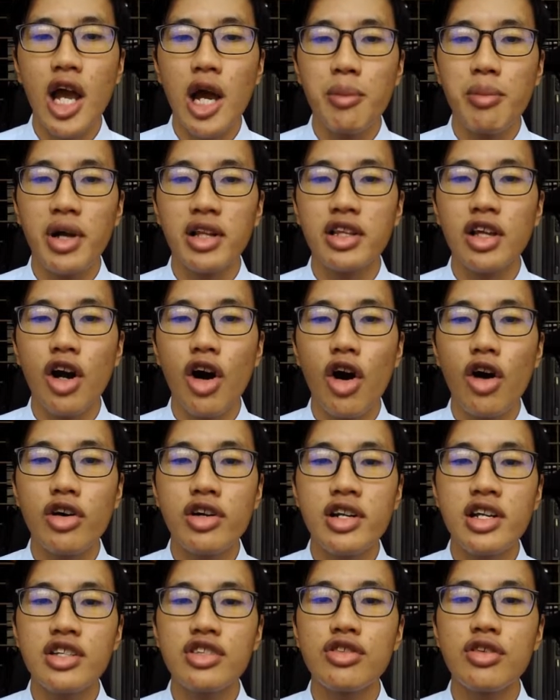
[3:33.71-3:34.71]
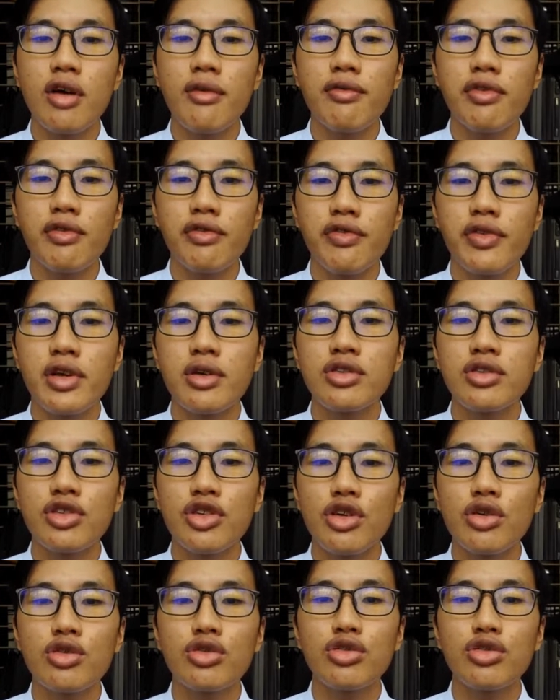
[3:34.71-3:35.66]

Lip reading: but the orders not fulfilled due